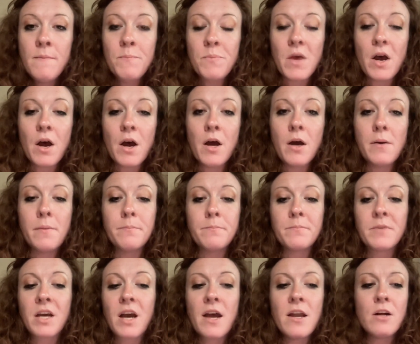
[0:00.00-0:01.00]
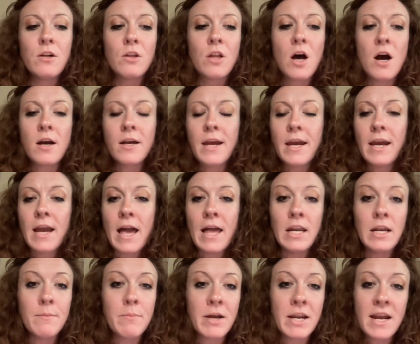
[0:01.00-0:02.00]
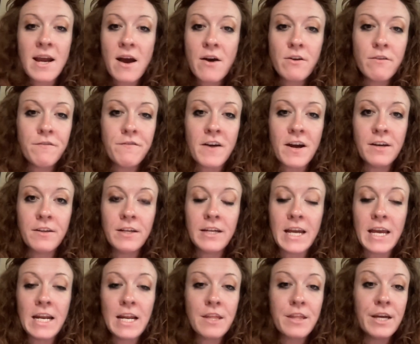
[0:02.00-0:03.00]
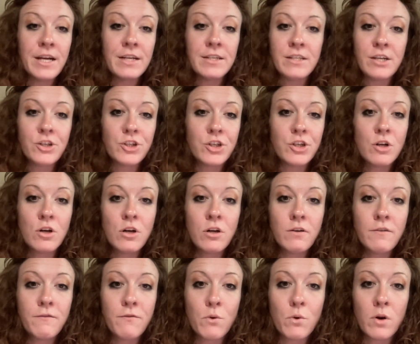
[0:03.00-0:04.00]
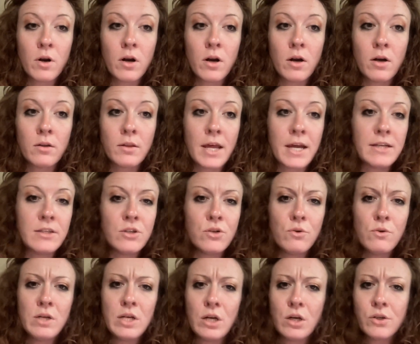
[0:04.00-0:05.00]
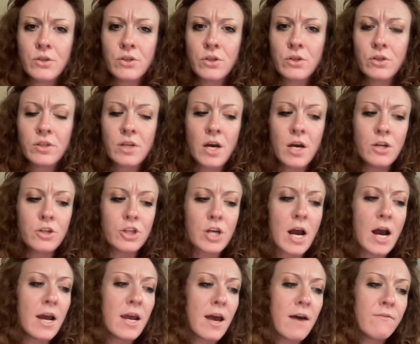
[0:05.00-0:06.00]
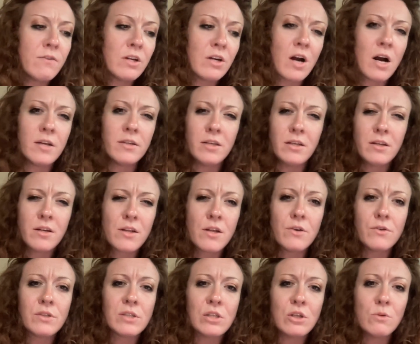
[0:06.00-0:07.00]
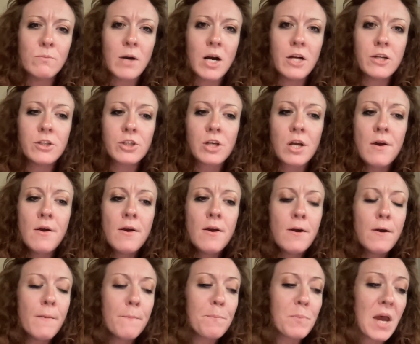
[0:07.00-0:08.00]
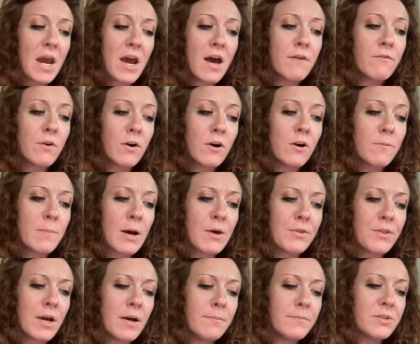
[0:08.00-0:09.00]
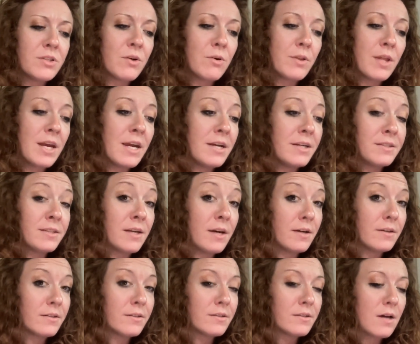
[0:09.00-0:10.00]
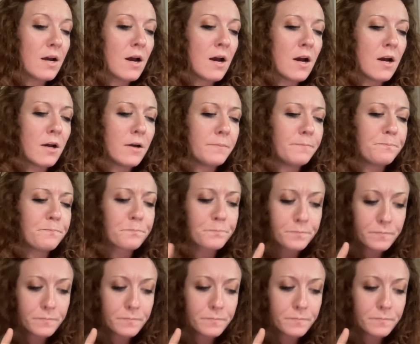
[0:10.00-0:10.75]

kind of locking anybody out of filing anything additional for like 2 years or such. I haven't gotten into those too much. I have heard about them, so they exist. And